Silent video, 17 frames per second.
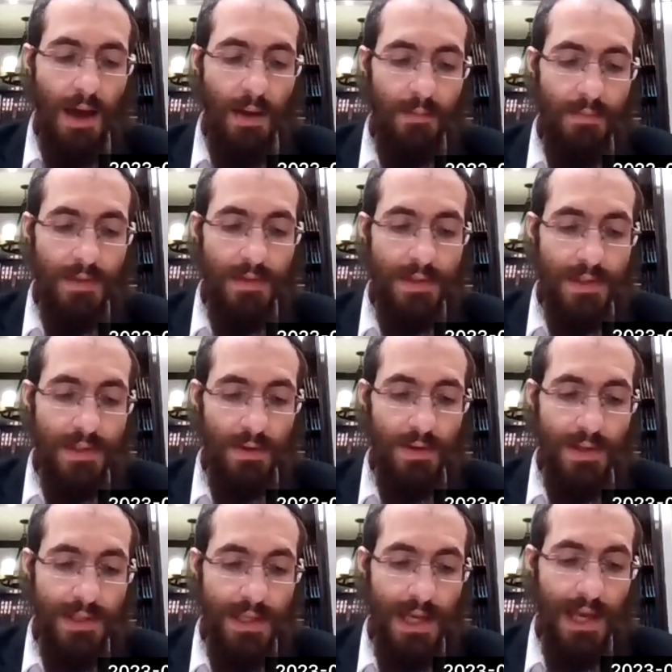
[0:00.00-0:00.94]

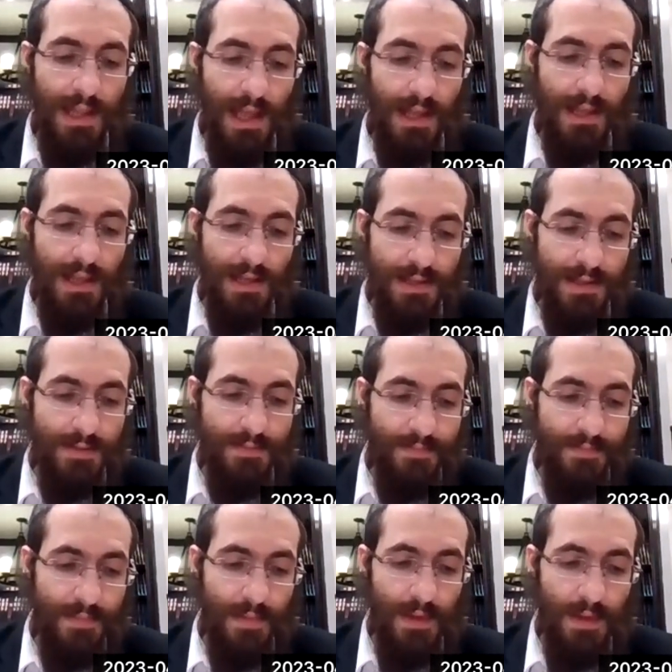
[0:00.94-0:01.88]
So you say like
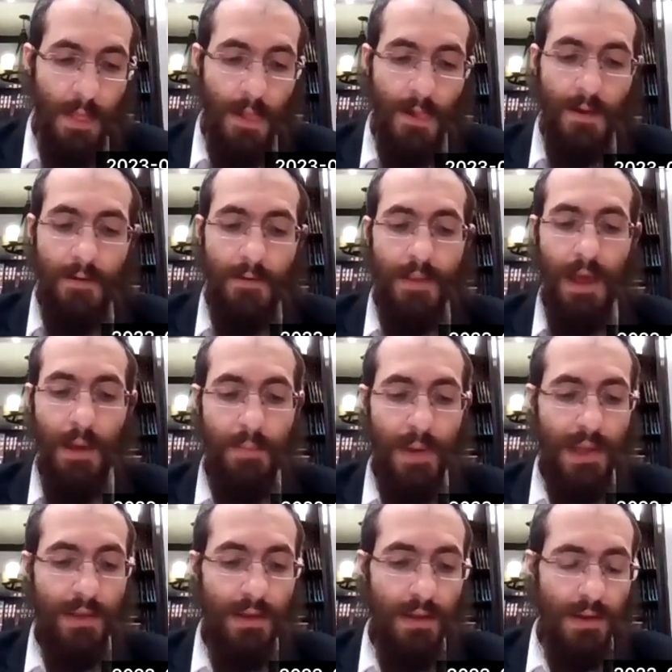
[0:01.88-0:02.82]
this. The
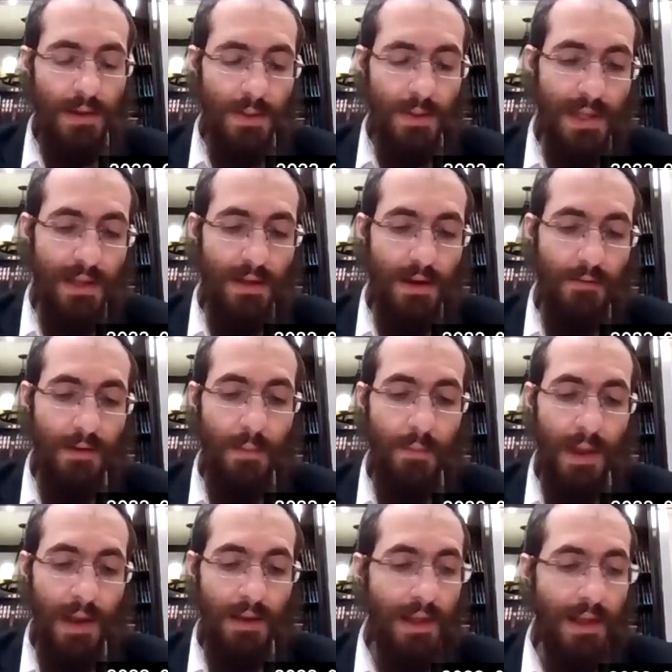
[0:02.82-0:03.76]
opinion of
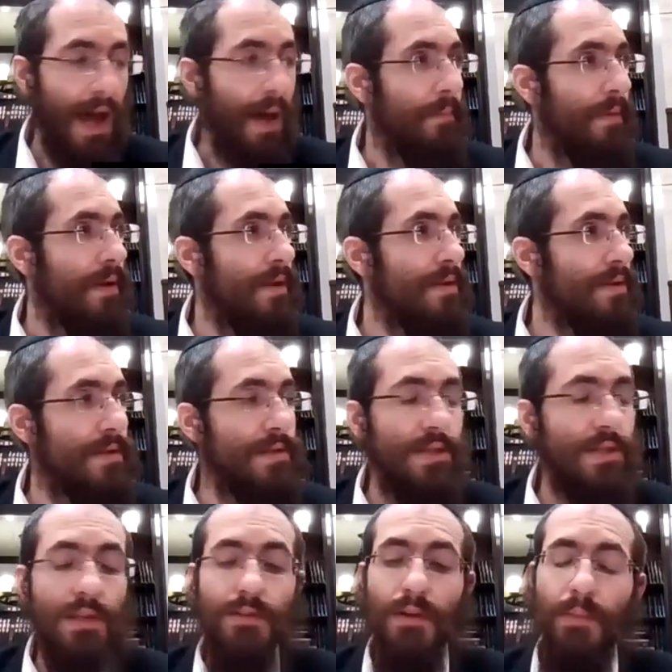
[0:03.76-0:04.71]
Rabbeinu Tam,
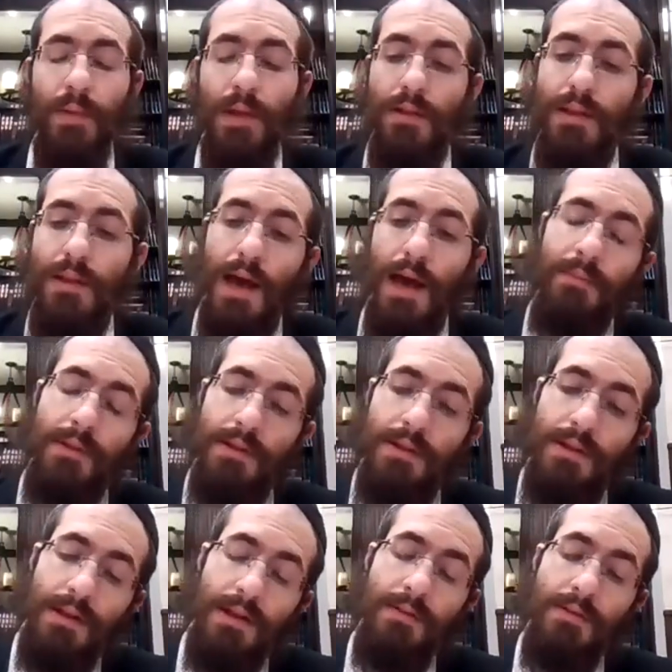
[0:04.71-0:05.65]
Shita of Rabbeinu
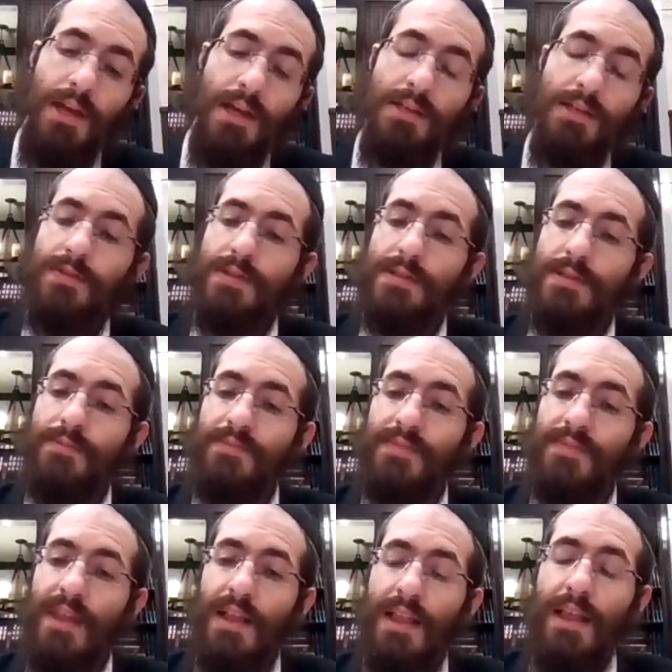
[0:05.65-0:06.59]
Tam, Ian
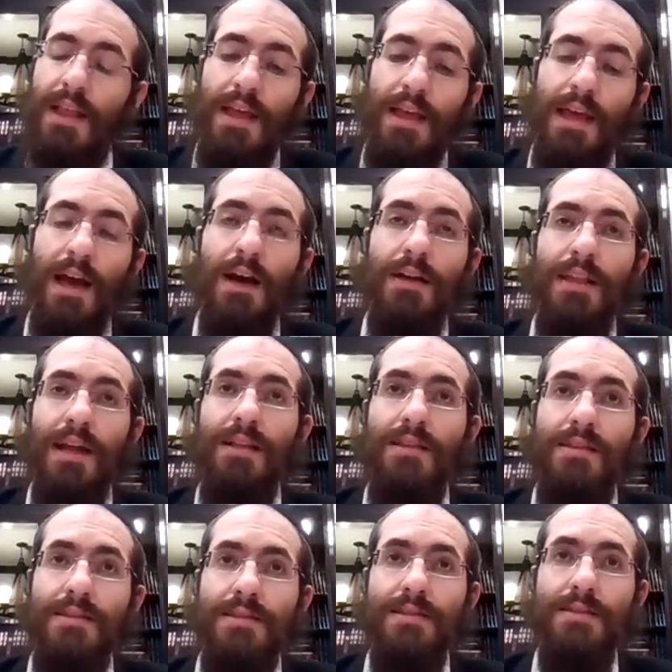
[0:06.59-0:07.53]
Taisvas, he held
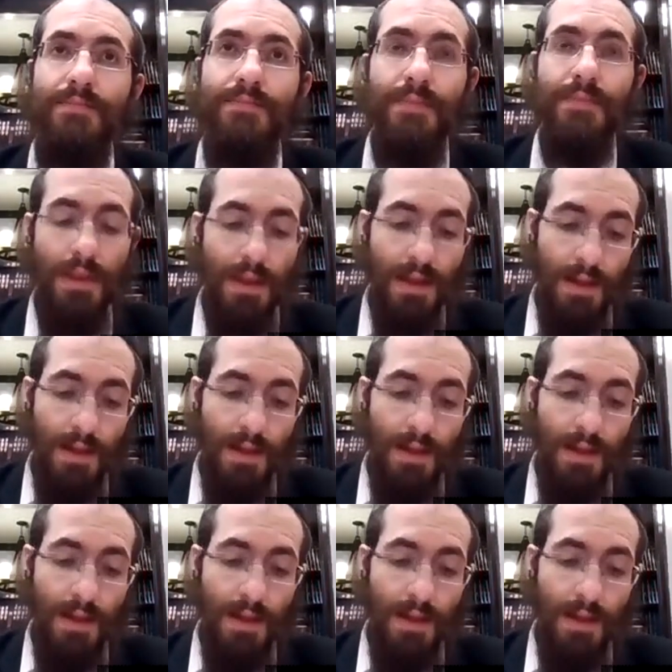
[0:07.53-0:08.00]
like this.